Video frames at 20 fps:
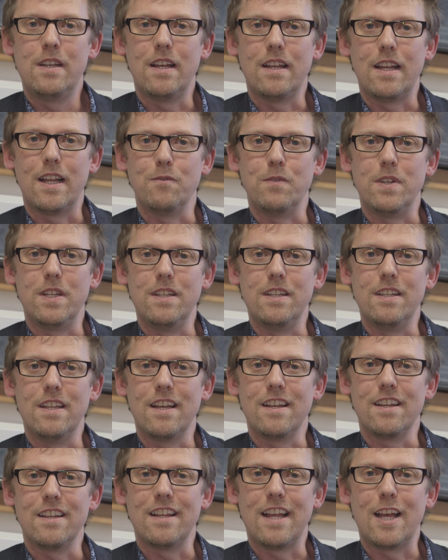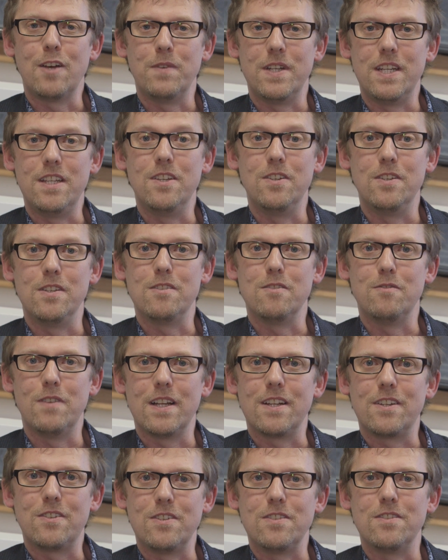and how many units of
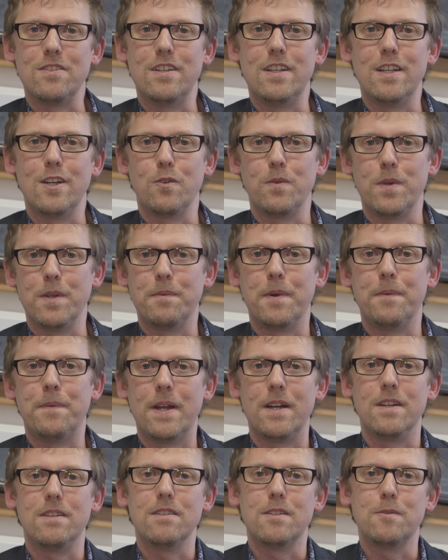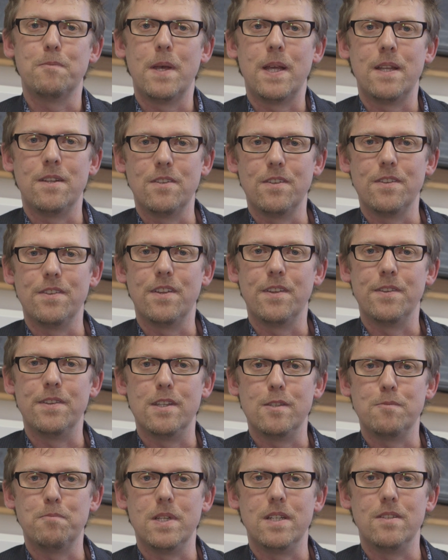electricity are we prepared to spend on
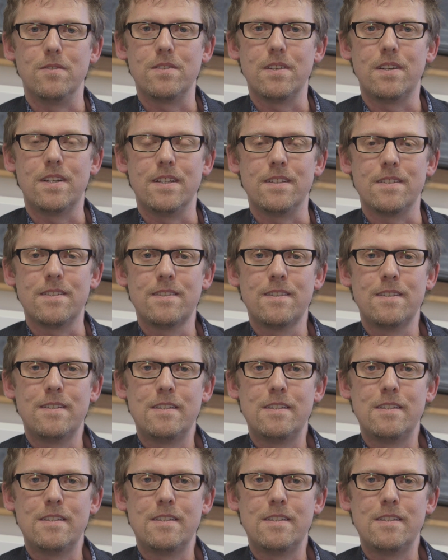this bit of science.